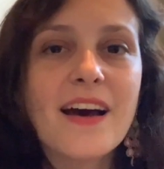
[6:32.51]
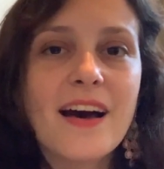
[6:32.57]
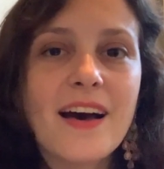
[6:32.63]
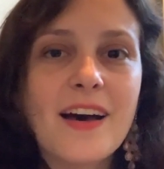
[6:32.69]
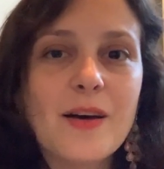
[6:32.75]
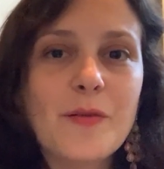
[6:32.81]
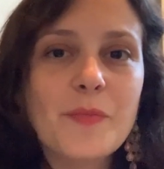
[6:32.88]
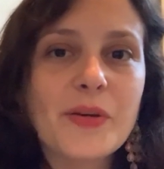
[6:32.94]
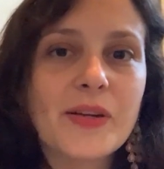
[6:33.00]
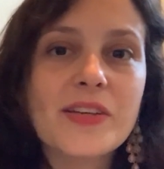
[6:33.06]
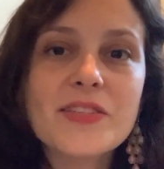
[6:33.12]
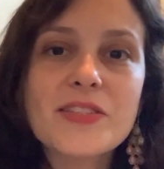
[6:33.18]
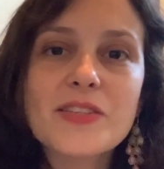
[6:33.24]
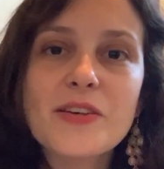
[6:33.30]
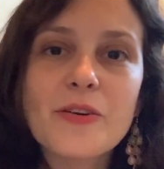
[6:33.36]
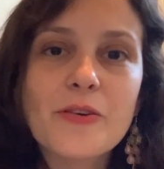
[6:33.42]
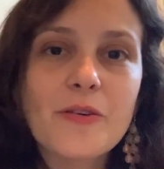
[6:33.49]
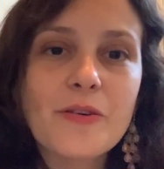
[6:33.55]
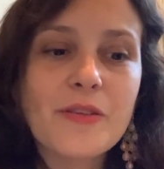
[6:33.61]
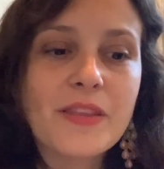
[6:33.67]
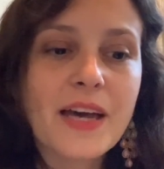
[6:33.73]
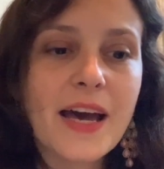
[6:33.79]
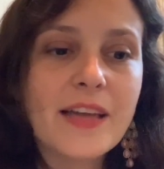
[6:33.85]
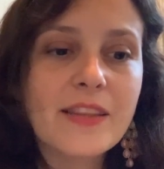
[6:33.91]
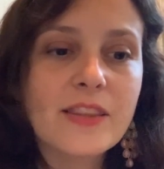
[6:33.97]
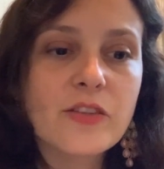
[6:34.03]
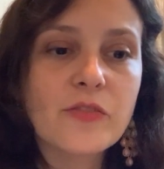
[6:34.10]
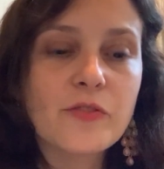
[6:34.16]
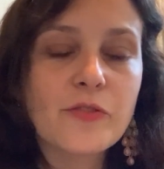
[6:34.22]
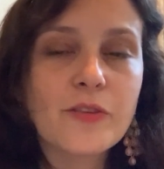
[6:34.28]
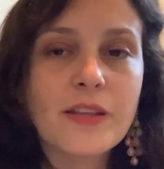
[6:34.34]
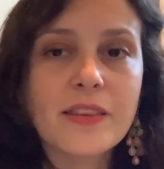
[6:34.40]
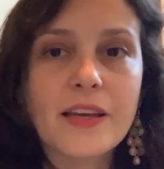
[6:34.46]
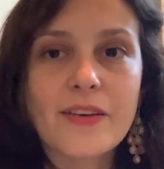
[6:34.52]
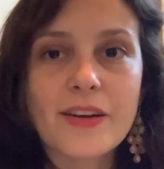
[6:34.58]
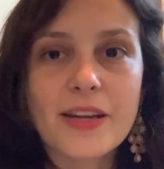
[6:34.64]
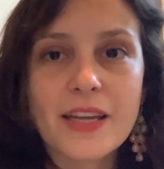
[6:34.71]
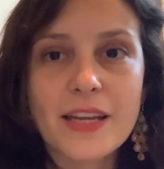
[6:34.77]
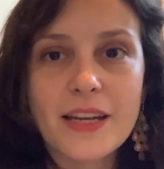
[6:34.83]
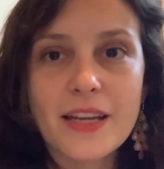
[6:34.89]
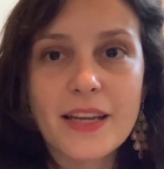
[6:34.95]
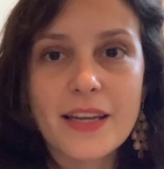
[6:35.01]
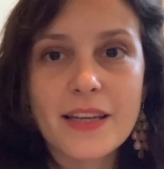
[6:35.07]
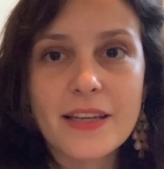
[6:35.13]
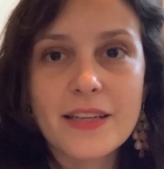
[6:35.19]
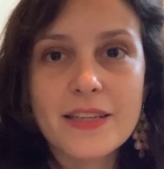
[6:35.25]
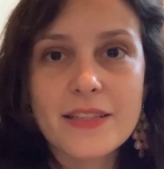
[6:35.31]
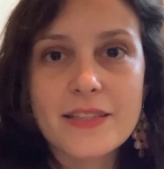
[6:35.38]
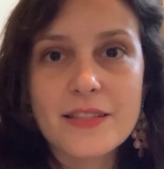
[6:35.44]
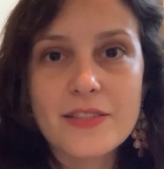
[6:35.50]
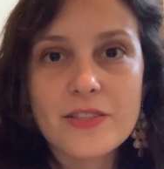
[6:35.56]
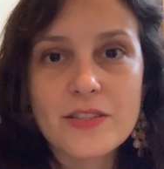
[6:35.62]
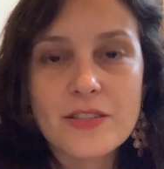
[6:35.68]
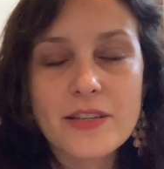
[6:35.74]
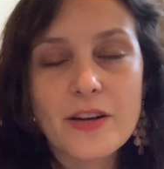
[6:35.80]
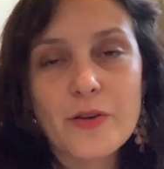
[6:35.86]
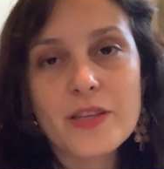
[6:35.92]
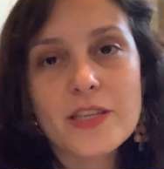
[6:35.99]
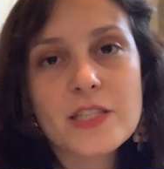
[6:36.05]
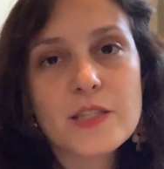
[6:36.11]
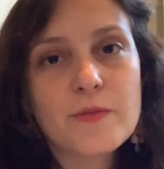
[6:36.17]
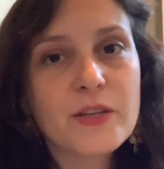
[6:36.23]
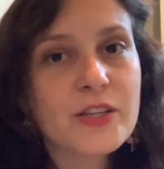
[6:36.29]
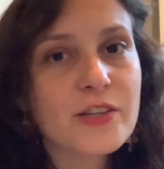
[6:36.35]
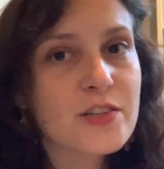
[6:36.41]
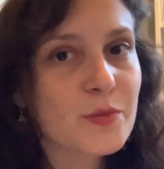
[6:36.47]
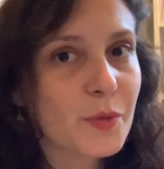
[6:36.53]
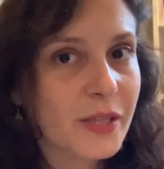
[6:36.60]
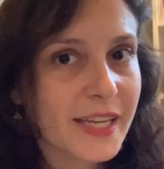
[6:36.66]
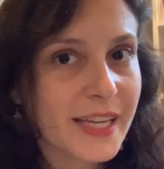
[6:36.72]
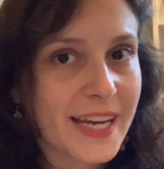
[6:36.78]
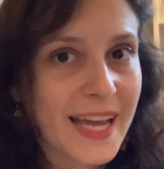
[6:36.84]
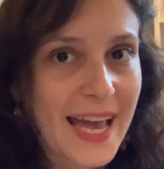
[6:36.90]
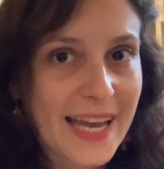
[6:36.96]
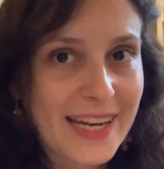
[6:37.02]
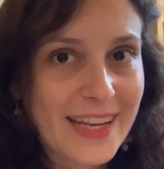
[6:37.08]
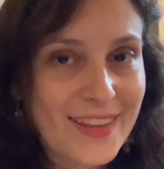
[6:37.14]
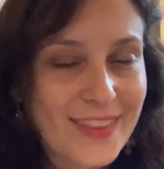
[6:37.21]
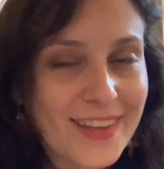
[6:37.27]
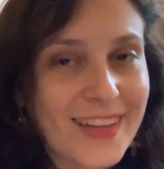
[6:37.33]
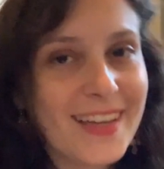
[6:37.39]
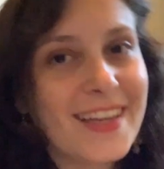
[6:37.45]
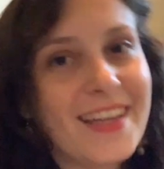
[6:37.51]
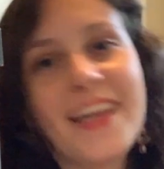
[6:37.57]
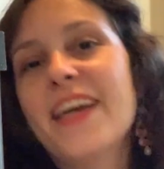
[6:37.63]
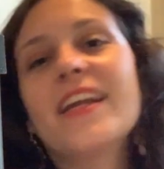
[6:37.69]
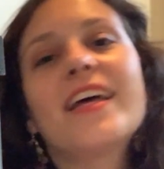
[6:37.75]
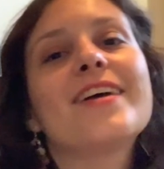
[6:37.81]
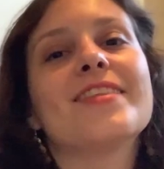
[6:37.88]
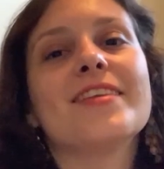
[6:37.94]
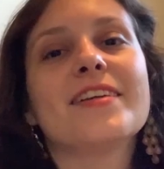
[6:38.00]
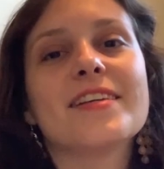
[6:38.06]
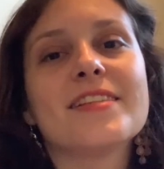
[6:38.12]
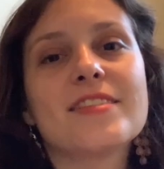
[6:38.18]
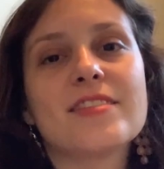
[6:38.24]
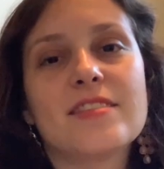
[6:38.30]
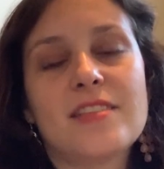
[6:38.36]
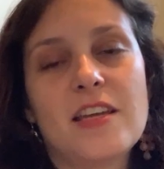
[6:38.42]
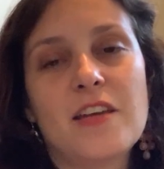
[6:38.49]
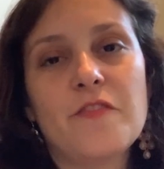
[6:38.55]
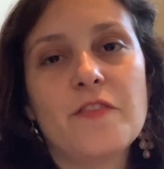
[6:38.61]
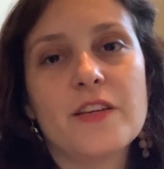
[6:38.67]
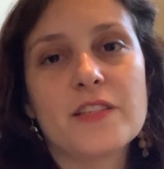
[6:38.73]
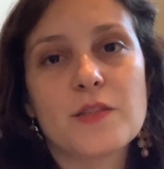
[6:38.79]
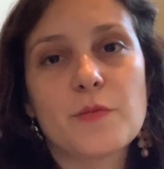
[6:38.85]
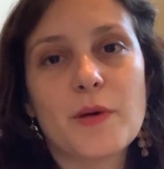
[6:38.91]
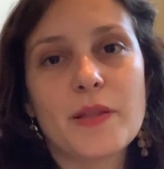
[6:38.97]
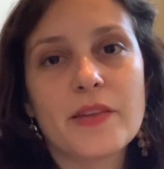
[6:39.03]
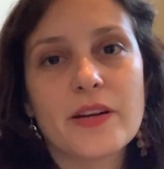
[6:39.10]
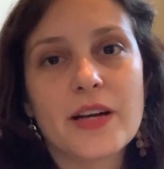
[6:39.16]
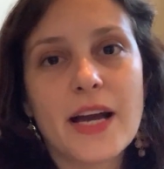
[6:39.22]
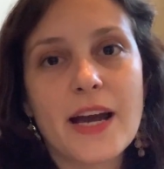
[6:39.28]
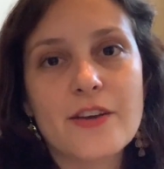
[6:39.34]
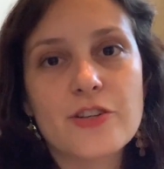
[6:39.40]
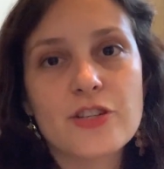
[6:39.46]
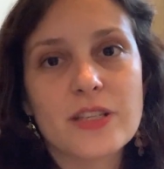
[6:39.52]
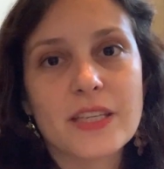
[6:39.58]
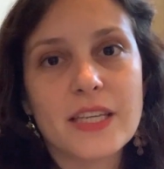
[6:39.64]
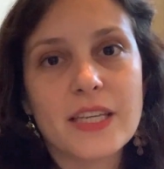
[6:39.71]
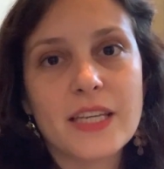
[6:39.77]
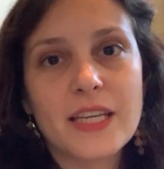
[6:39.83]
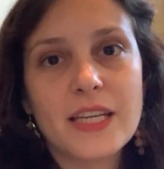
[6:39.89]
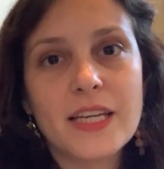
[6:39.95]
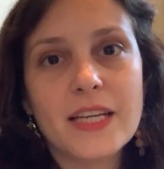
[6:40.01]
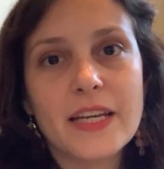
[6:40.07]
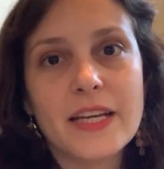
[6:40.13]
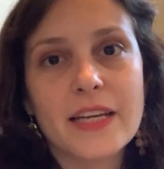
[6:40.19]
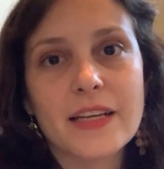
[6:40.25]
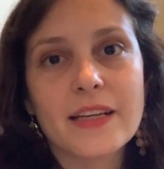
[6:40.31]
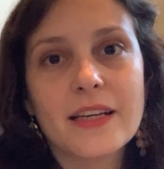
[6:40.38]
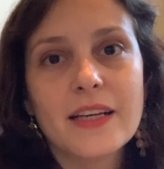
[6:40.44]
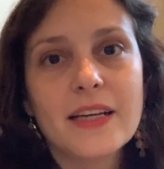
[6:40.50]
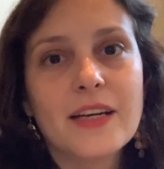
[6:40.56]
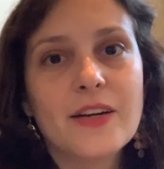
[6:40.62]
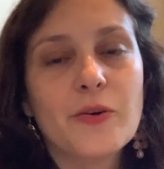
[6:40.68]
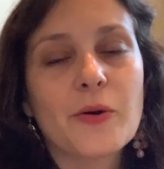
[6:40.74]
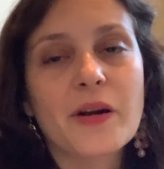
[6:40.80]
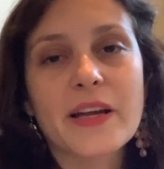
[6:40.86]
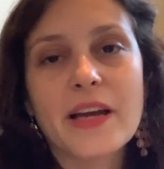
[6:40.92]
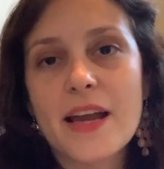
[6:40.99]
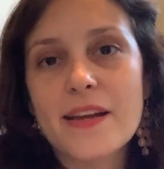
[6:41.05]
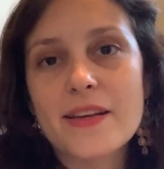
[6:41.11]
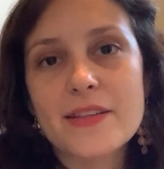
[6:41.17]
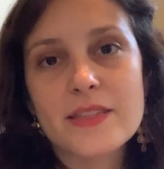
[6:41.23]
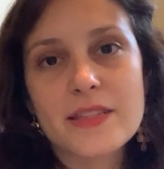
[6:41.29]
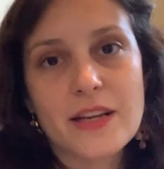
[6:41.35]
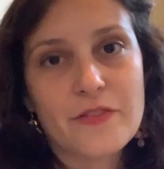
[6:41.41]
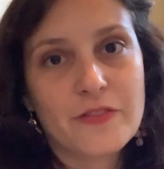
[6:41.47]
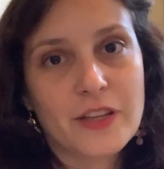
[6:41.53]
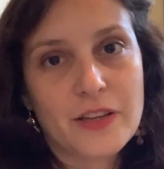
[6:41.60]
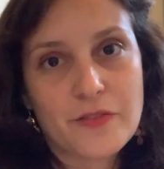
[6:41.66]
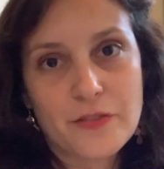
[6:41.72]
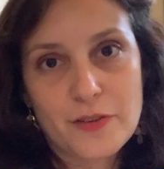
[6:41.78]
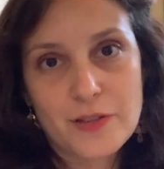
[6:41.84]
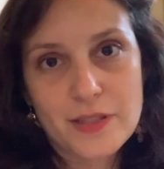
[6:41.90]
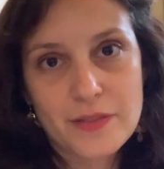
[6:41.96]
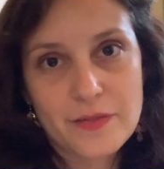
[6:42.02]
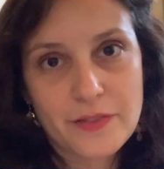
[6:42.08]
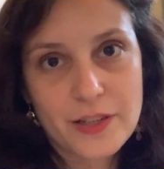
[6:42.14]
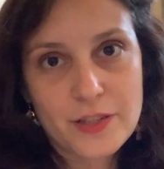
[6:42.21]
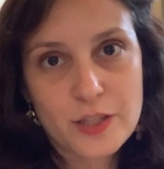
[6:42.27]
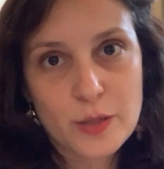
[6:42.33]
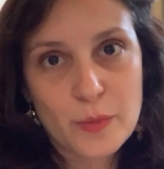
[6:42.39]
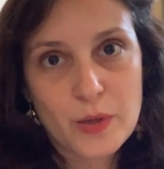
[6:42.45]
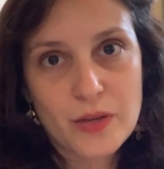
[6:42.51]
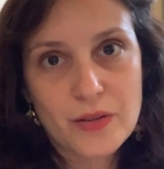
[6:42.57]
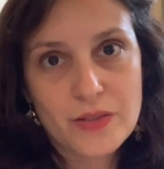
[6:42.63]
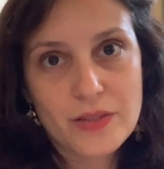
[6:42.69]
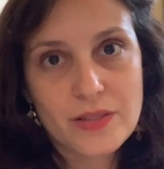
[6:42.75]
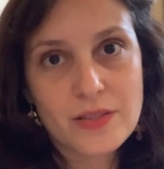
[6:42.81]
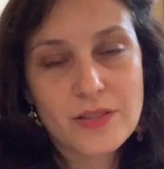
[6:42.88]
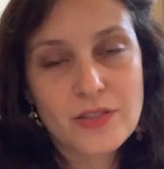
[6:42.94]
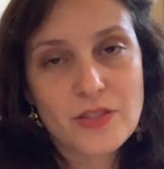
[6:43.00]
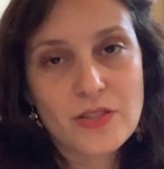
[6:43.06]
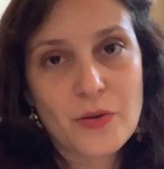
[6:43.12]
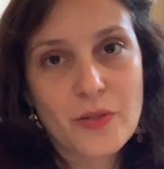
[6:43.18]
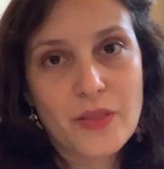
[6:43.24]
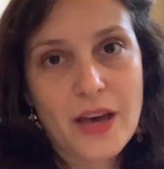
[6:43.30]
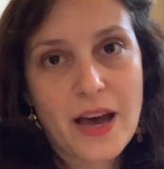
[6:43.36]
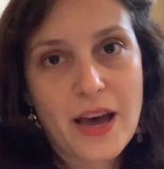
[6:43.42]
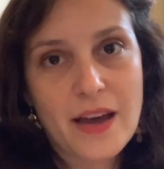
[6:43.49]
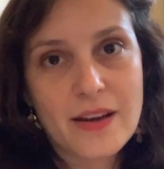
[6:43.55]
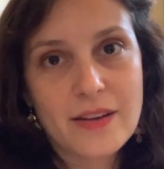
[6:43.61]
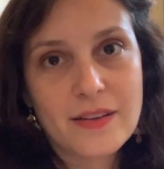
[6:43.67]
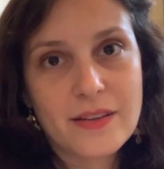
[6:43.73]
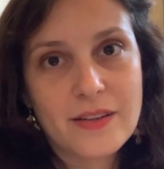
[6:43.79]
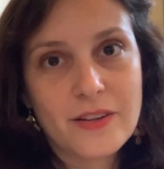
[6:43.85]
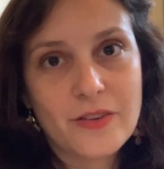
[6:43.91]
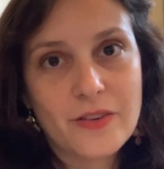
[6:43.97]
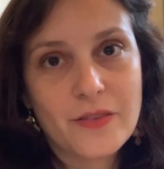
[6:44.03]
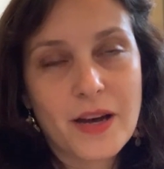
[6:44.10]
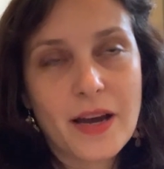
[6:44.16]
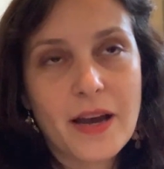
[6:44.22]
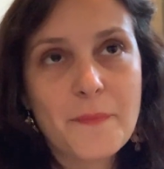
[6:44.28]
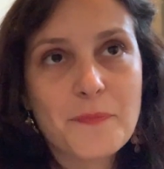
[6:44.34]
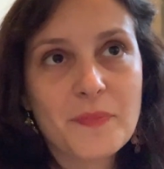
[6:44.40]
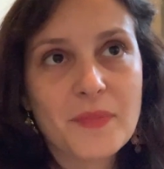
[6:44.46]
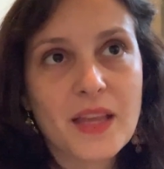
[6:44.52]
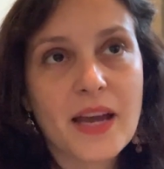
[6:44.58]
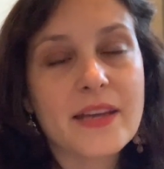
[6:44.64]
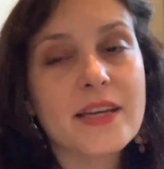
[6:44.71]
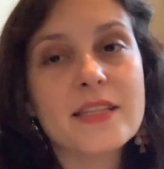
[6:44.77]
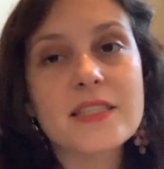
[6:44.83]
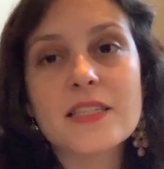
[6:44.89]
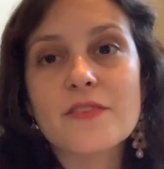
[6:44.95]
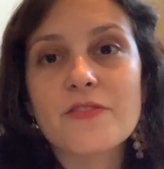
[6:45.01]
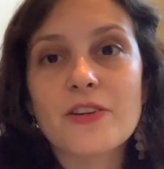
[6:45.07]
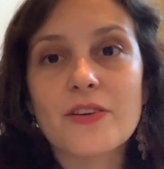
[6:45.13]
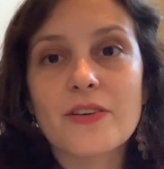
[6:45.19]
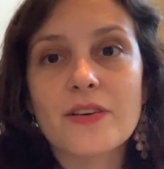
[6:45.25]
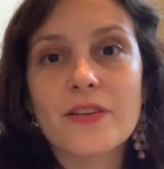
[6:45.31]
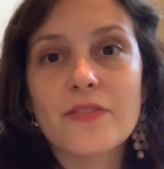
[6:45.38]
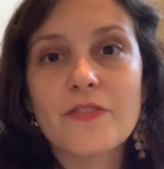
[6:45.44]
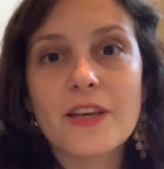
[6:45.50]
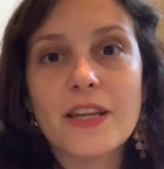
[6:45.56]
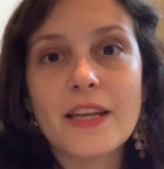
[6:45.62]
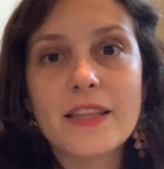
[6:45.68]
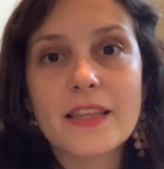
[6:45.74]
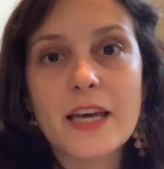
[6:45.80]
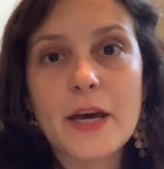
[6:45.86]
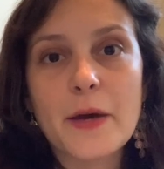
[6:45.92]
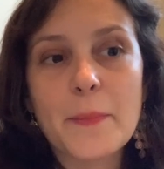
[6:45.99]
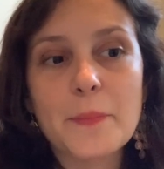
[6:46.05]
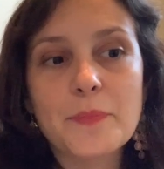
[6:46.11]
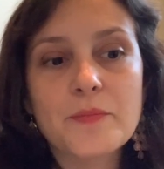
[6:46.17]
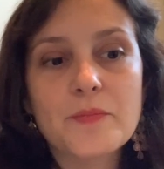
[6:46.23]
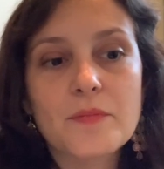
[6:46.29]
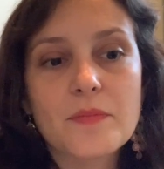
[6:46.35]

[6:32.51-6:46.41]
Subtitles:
But also that the food that they're eating isn't, you know, these feeders will eat anything. And I think it's safest when they're actually eating organic stuff like fruits and vegetables so that, you know, I guess if you're feeding them